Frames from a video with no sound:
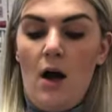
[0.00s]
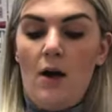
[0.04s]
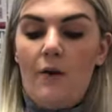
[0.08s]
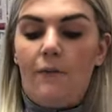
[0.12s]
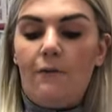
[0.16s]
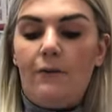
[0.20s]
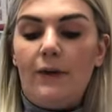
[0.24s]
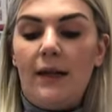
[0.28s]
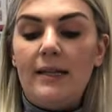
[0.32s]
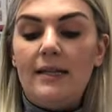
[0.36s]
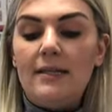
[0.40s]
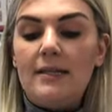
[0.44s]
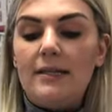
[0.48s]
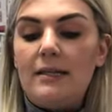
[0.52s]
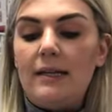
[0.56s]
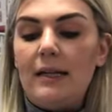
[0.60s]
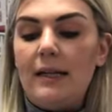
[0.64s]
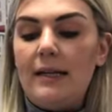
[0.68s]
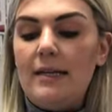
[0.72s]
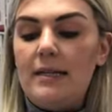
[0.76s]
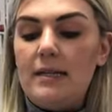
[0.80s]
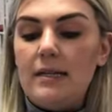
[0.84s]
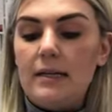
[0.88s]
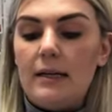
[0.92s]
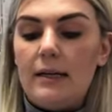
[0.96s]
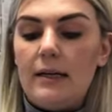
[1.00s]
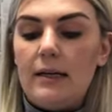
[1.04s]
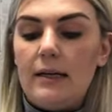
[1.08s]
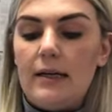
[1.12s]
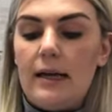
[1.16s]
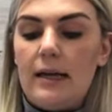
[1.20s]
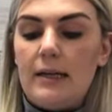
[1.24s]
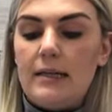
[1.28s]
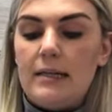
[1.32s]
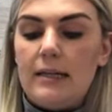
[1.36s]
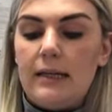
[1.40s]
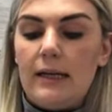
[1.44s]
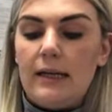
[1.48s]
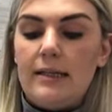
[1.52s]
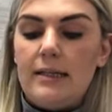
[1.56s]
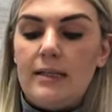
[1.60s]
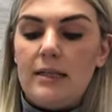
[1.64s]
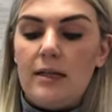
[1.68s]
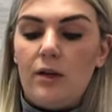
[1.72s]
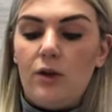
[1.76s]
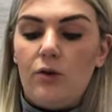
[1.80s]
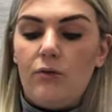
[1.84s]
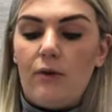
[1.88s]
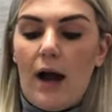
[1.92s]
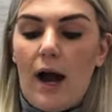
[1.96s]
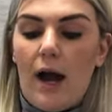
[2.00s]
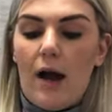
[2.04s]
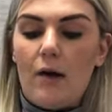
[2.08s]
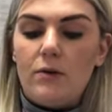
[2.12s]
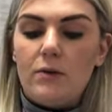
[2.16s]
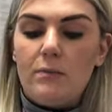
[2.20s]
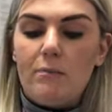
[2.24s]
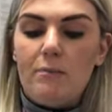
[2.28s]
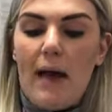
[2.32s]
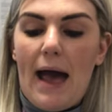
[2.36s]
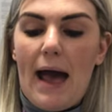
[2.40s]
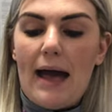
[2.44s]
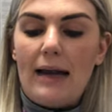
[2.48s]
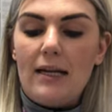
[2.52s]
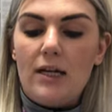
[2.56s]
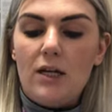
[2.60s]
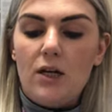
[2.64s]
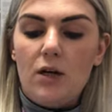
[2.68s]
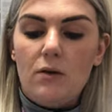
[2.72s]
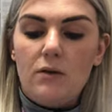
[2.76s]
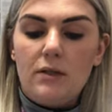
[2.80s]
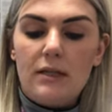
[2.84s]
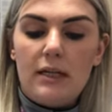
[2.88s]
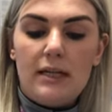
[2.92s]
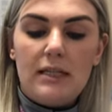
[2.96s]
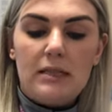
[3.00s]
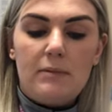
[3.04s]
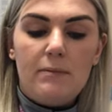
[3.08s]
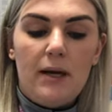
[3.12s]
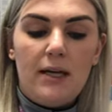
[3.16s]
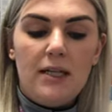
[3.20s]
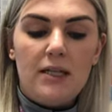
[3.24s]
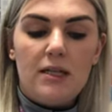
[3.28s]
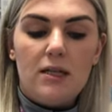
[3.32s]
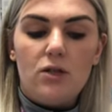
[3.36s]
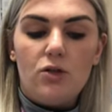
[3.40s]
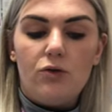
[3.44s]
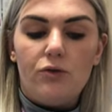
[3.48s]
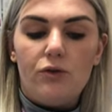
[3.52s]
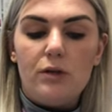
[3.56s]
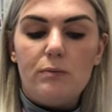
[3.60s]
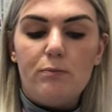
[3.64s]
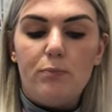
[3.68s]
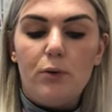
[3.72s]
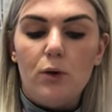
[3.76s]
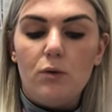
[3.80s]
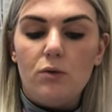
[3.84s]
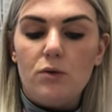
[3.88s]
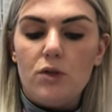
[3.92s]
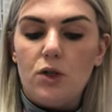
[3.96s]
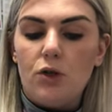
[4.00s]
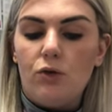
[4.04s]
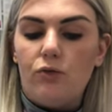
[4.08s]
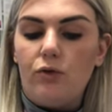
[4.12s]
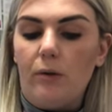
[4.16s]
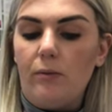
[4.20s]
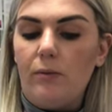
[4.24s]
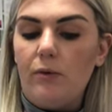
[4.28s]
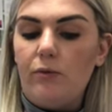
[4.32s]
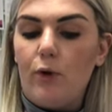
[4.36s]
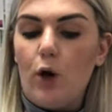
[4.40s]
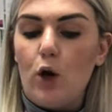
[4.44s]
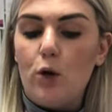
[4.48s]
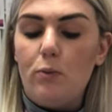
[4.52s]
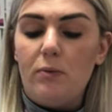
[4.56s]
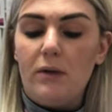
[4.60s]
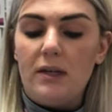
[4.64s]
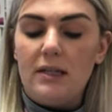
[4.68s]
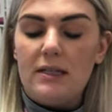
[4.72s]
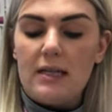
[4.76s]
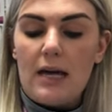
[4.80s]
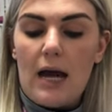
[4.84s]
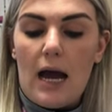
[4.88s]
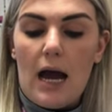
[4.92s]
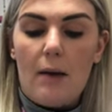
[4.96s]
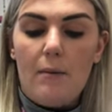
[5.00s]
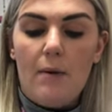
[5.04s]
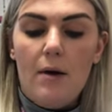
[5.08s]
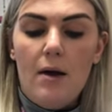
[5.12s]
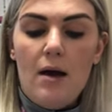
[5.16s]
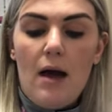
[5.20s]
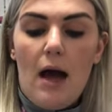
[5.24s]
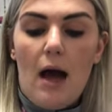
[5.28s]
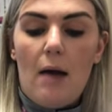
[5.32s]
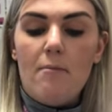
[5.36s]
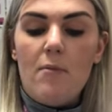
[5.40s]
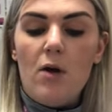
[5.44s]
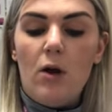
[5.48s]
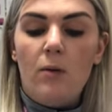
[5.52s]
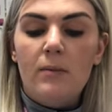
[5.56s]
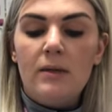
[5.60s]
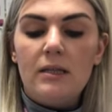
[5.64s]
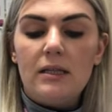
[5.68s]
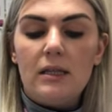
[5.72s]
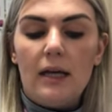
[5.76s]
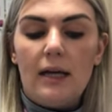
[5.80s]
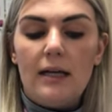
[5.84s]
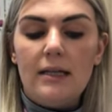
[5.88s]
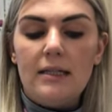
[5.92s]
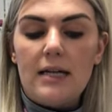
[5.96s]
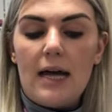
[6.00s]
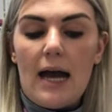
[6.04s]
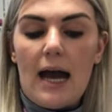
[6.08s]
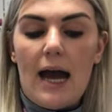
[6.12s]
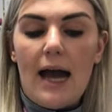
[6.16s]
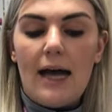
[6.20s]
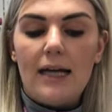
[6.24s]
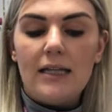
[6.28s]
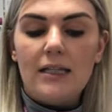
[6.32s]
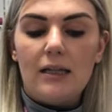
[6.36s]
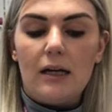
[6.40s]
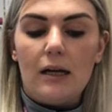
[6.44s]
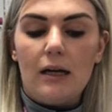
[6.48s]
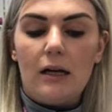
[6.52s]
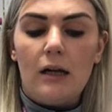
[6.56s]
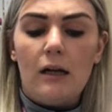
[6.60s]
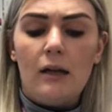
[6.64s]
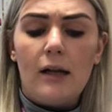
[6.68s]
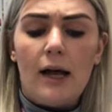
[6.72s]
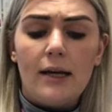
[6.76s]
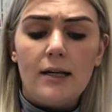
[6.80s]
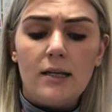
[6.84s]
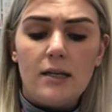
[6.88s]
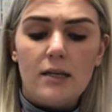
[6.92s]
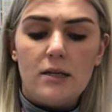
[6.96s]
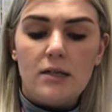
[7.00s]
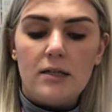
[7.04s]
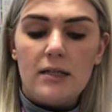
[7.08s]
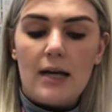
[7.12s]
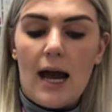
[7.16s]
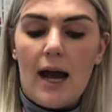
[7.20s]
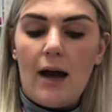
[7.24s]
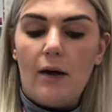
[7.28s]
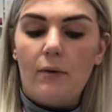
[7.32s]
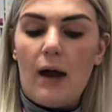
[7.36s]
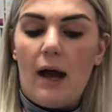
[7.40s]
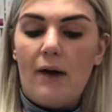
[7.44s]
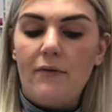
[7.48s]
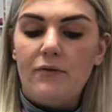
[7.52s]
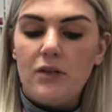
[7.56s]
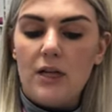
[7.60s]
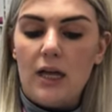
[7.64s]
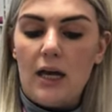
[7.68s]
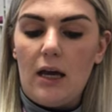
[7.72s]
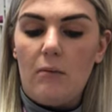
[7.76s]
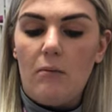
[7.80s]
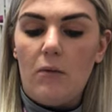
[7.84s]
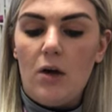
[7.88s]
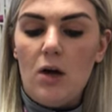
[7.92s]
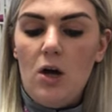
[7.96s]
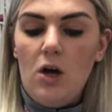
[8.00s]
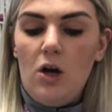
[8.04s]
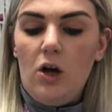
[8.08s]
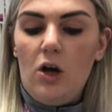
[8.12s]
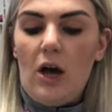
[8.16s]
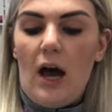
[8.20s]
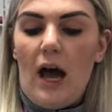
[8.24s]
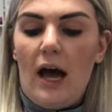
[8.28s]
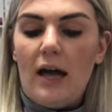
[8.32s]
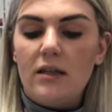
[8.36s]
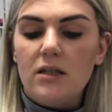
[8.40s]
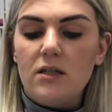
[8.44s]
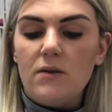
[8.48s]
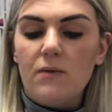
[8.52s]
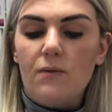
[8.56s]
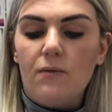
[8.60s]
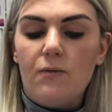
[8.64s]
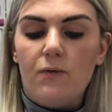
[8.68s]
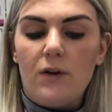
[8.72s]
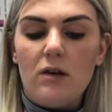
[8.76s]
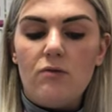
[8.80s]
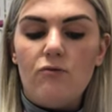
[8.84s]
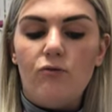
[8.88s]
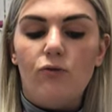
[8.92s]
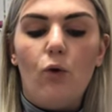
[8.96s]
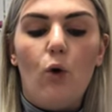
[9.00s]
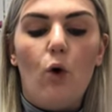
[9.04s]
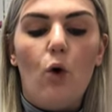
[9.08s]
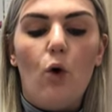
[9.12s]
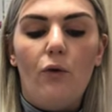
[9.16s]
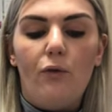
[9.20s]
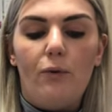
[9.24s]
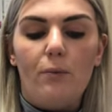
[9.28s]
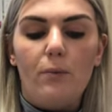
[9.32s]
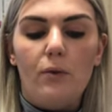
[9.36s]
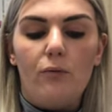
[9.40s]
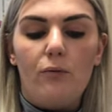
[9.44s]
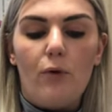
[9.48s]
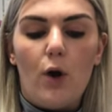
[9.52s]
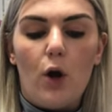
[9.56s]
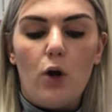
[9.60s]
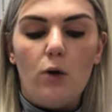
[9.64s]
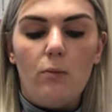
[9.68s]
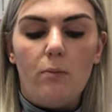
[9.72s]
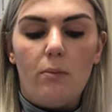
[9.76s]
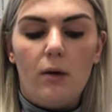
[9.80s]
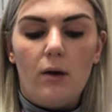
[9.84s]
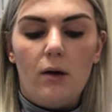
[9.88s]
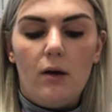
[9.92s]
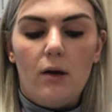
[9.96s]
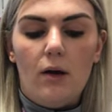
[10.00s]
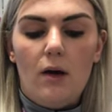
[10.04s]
Flint slid slid to the ground, barely using his mittens or his boots to grip the rope this time, and moments later Eska clattered down after him, her hands and feet raw from the rope.